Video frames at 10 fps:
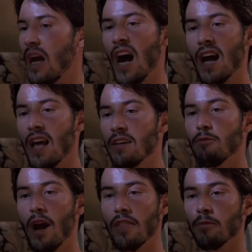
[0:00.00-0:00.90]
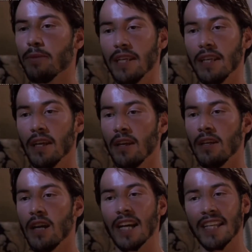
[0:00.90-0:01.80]
I had rather be
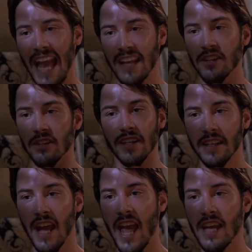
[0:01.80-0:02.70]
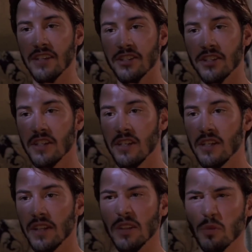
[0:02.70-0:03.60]
a canker in a hedge,
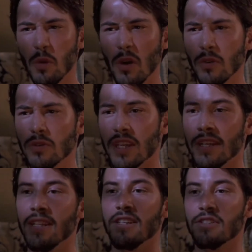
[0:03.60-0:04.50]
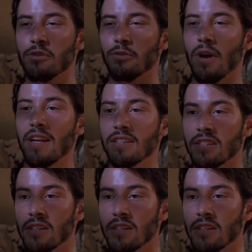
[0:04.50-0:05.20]
than a rose in his grace.